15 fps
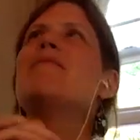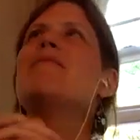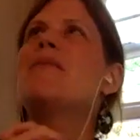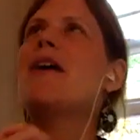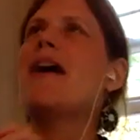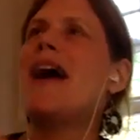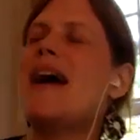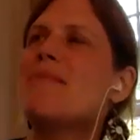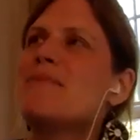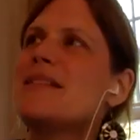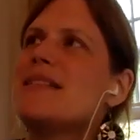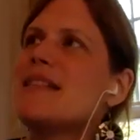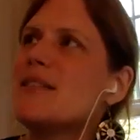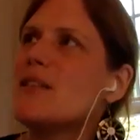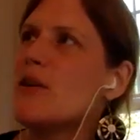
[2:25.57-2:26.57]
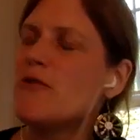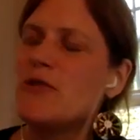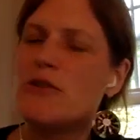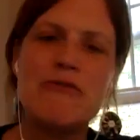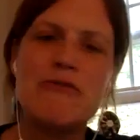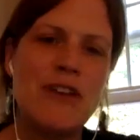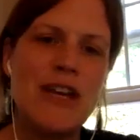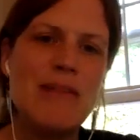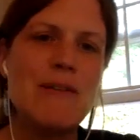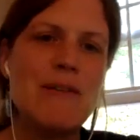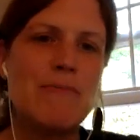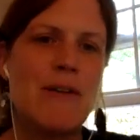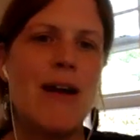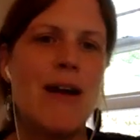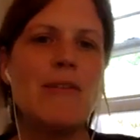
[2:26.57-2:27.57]
Perhaps sort of to frame the
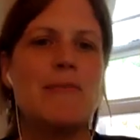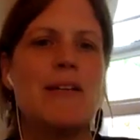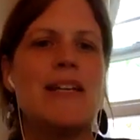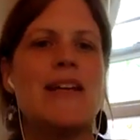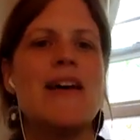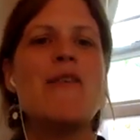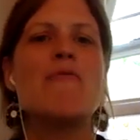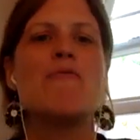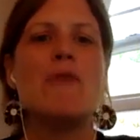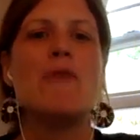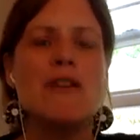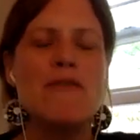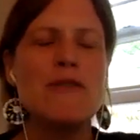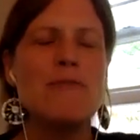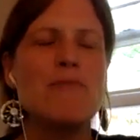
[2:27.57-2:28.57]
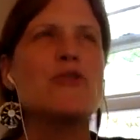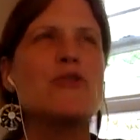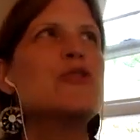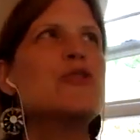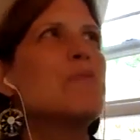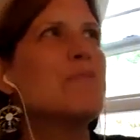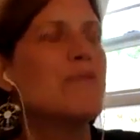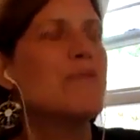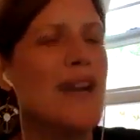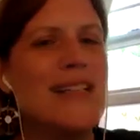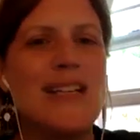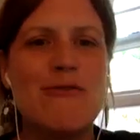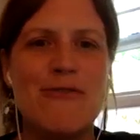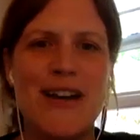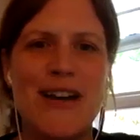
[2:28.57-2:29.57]
problem here, one of the most
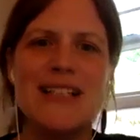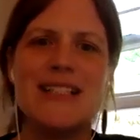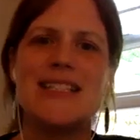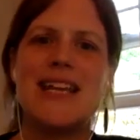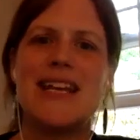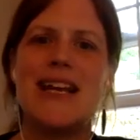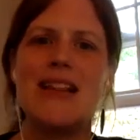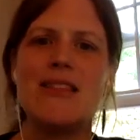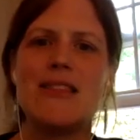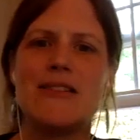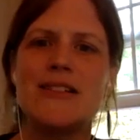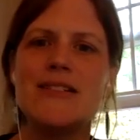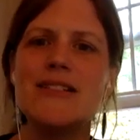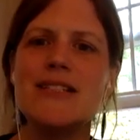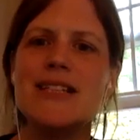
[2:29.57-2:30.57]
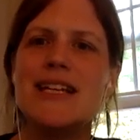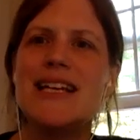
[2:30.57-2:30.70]
surprising facts that I learned